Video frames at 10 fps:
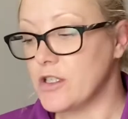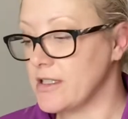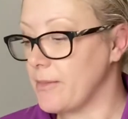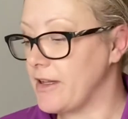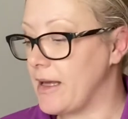
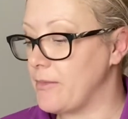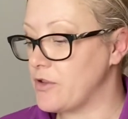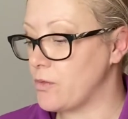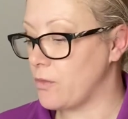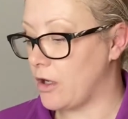some of them
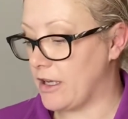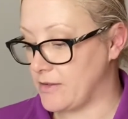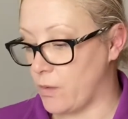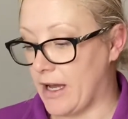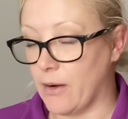as
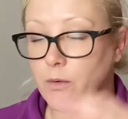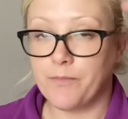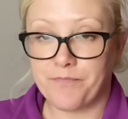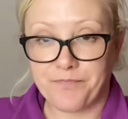well,